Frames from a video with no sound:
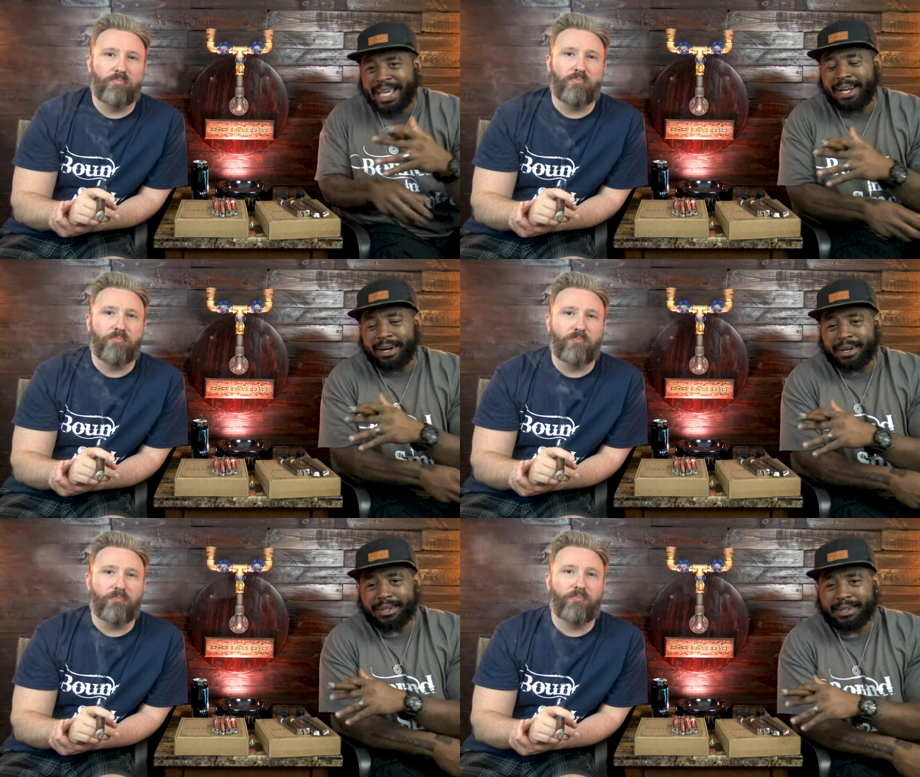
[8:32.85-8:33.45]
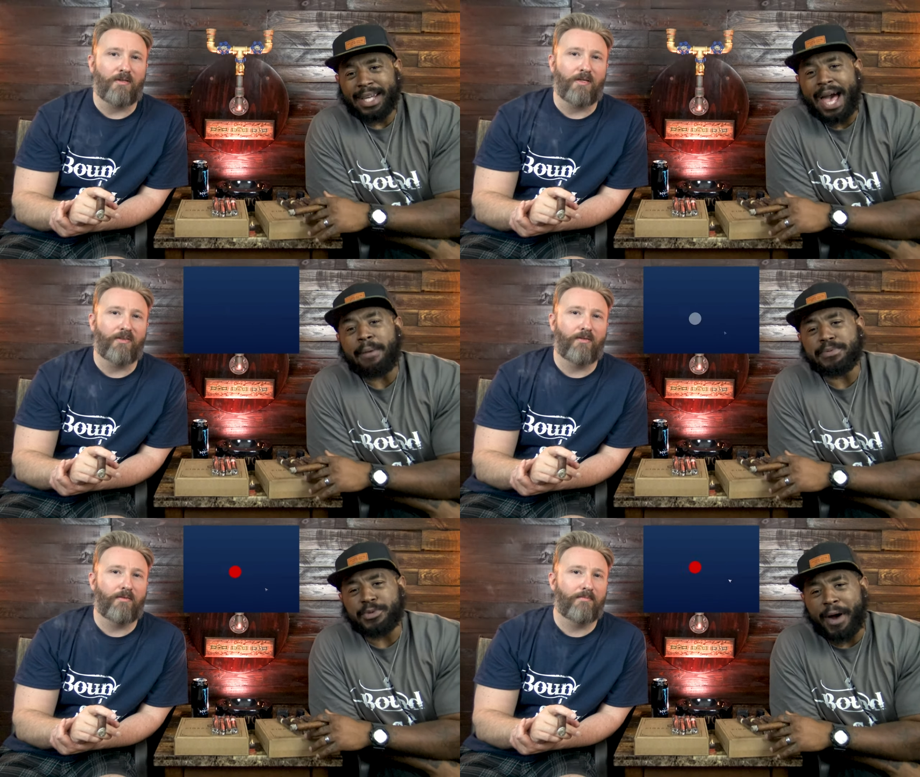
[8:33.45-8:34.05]
Speaker 1: here. Right.
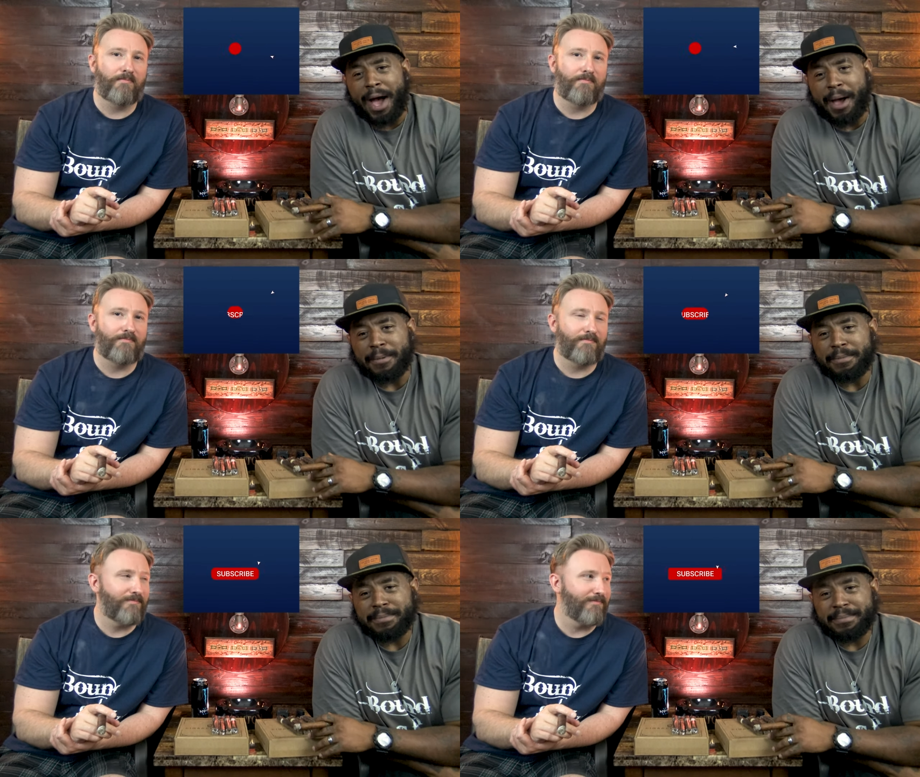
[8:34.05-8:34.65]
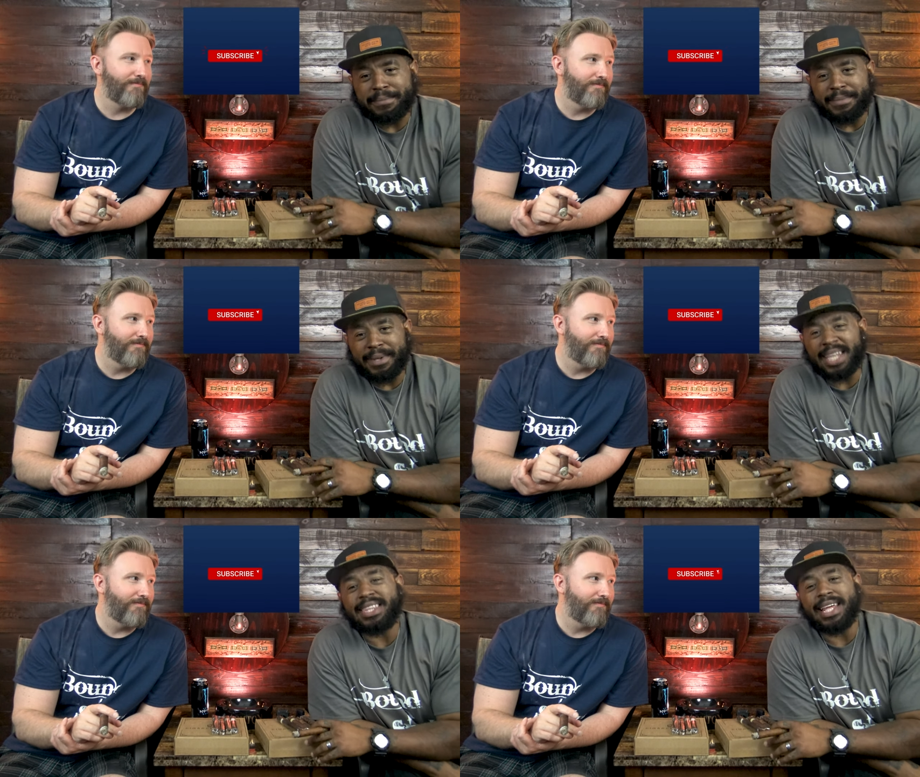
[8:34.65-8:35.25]
Have subscribe.
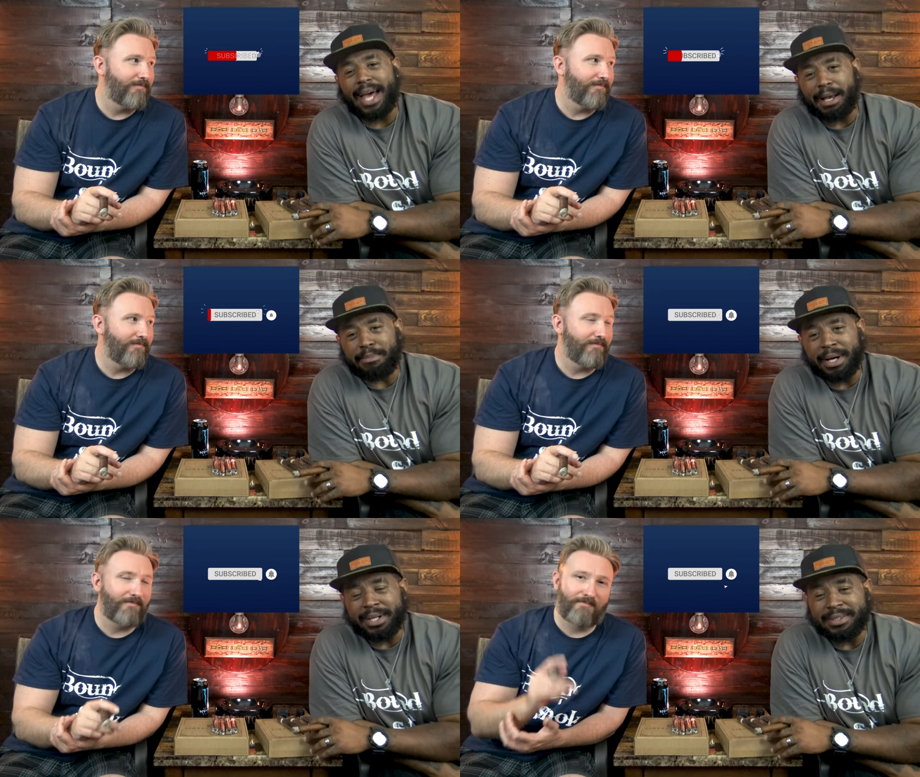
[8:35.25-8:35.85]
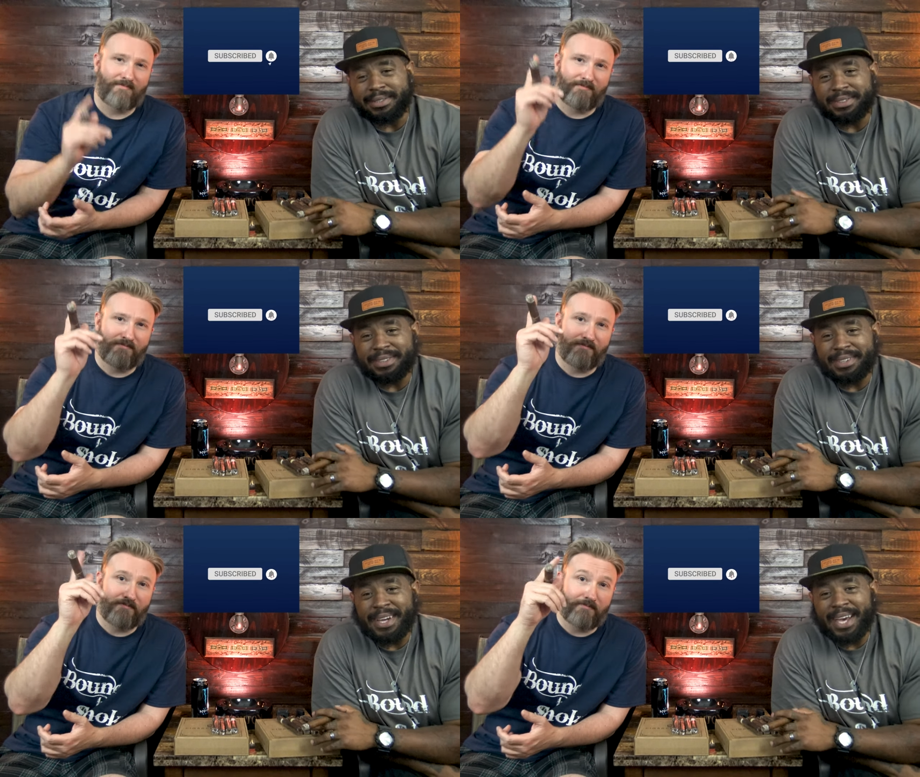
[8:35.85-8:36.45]
Hit that like button.
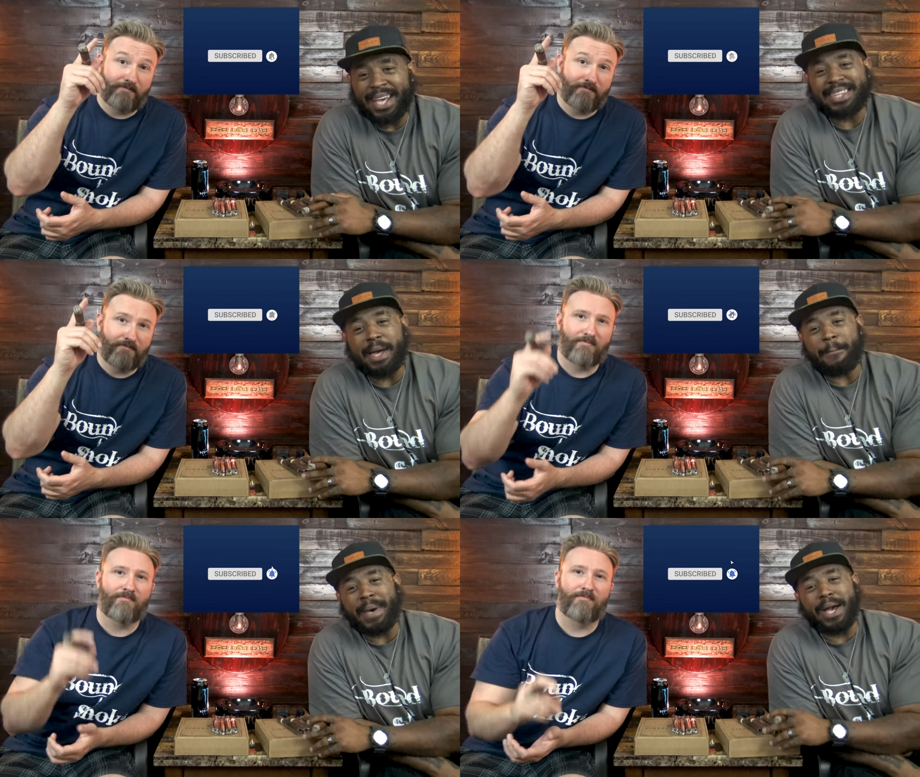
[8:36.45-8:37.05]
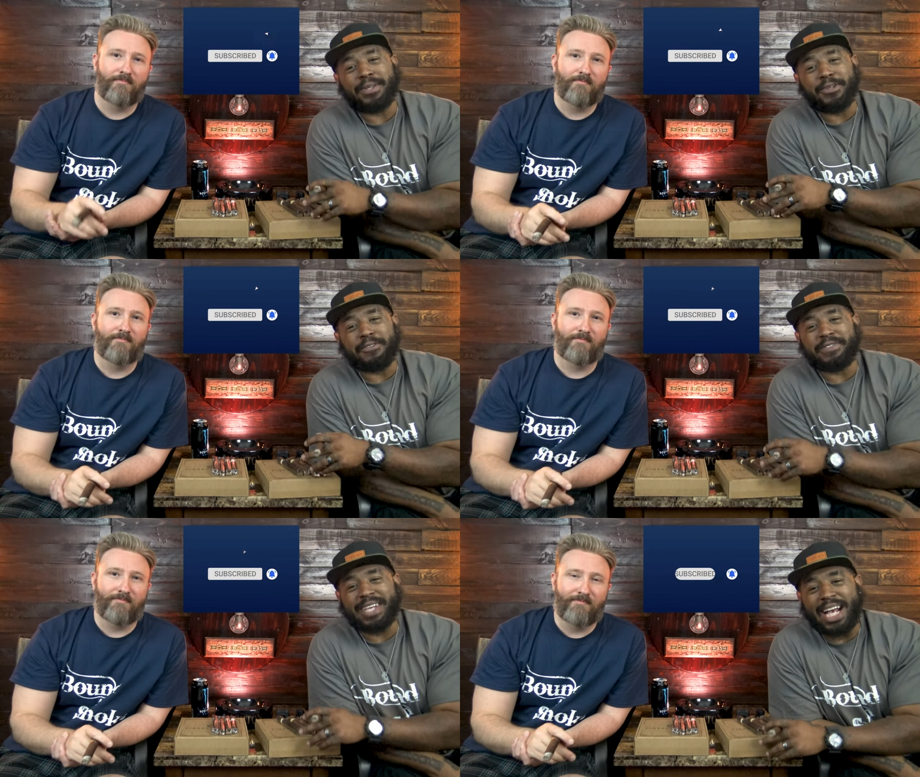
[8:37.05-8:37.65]
Hit that bell
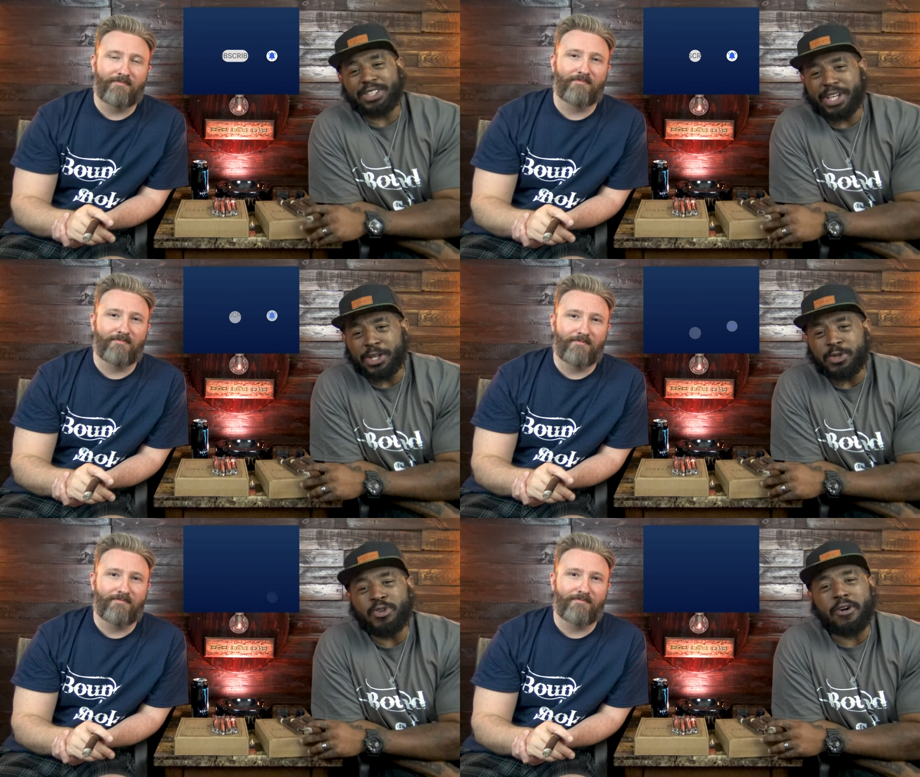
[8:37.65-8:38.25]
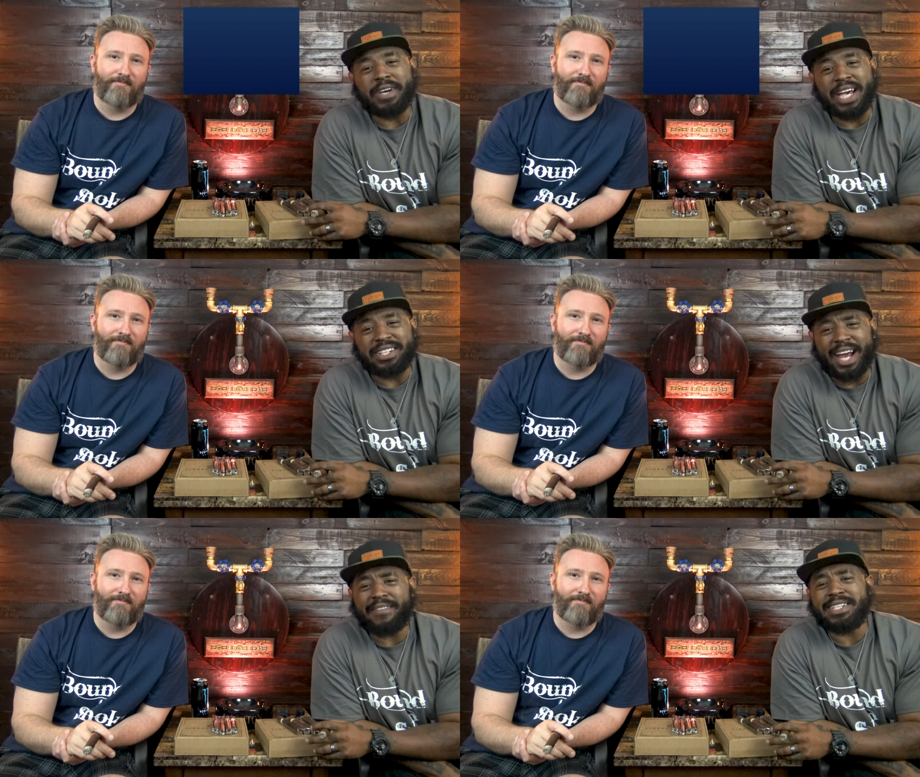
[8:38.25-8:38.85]
notification. Get new
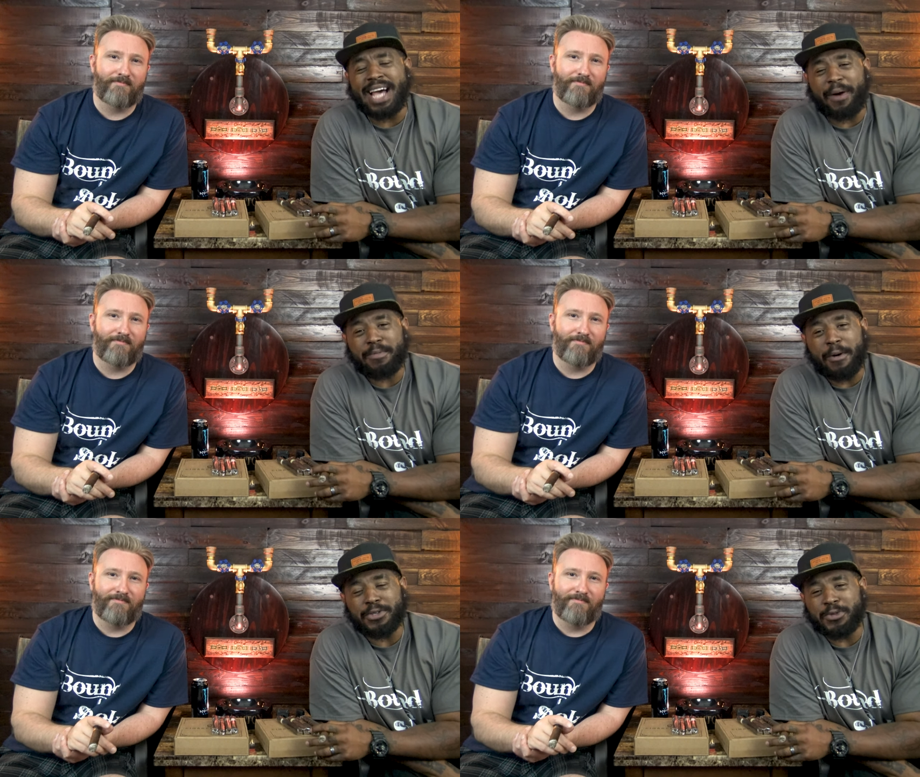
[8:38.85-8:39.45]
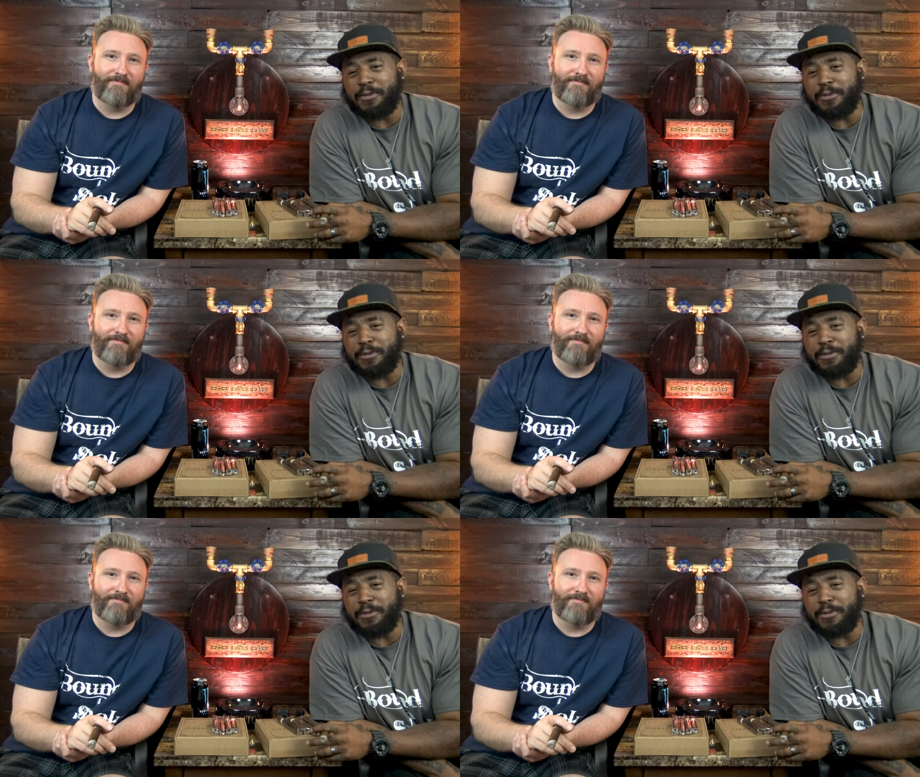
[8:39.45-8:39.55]
notification every time we post a